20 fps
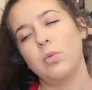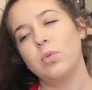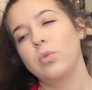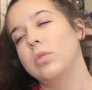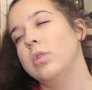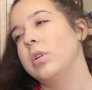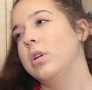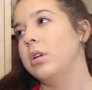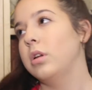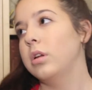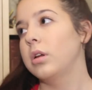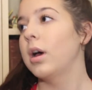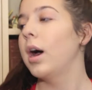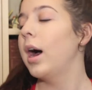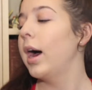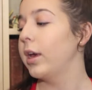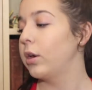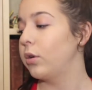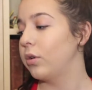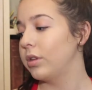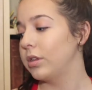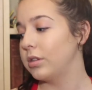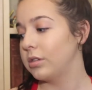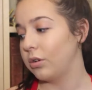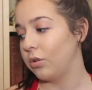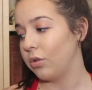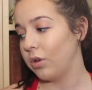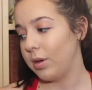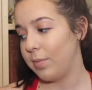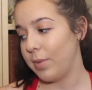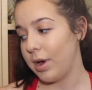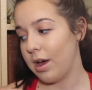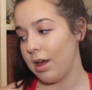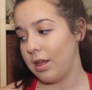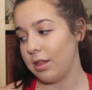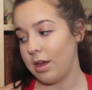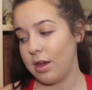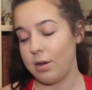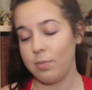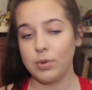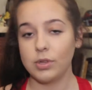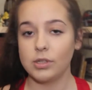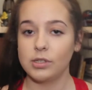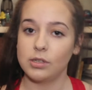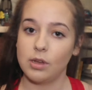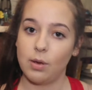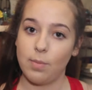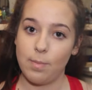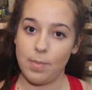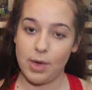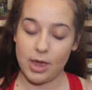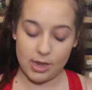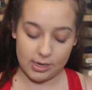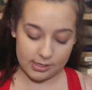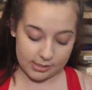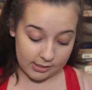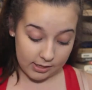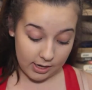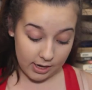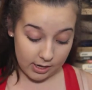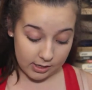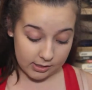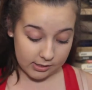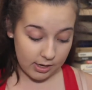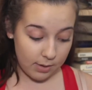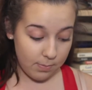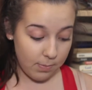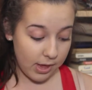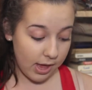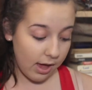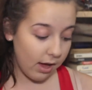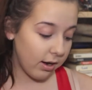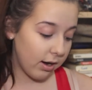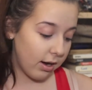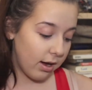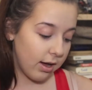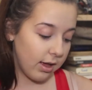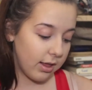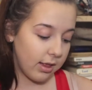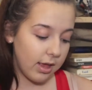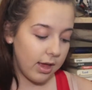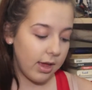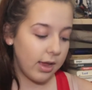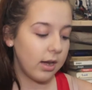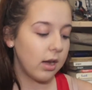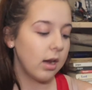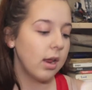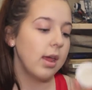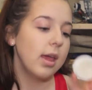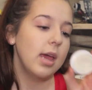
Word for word: Well, I call this a cream highlight, but some may say it's a powder highlight.